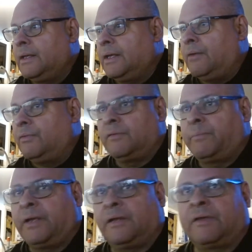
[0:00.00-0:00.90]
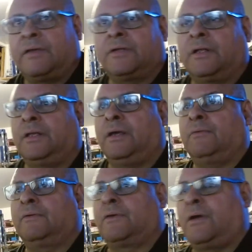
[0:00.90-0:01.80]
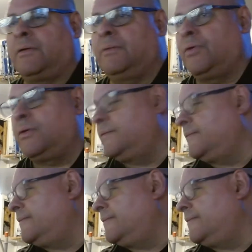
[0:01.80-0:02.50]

I wasn't paying attention on that one. Sorry, bro.